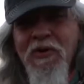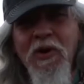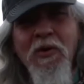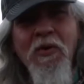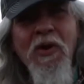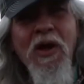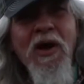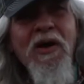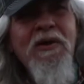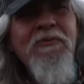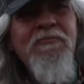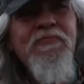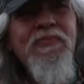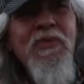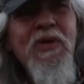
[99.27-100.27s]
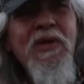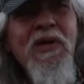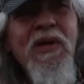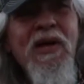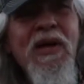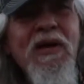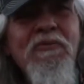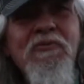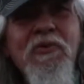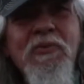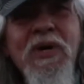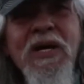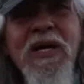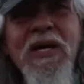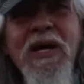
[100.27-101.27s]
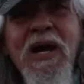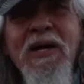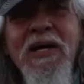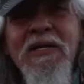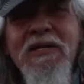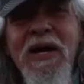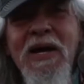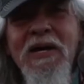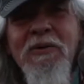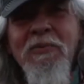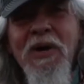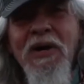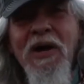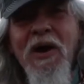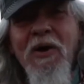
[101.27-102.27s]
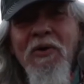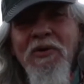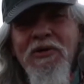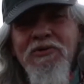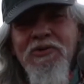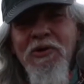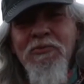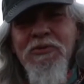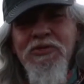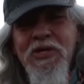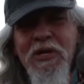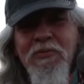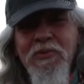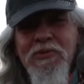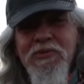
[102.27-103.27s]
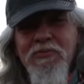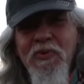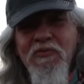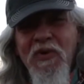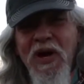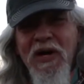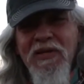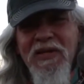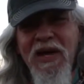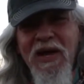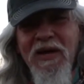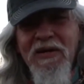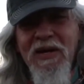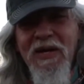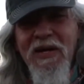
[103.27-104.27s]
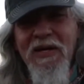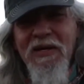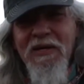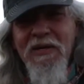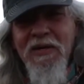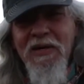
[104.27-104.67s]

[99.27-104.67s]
whole lot. And for me, I need that in my dog, and German Shepherds provide that. They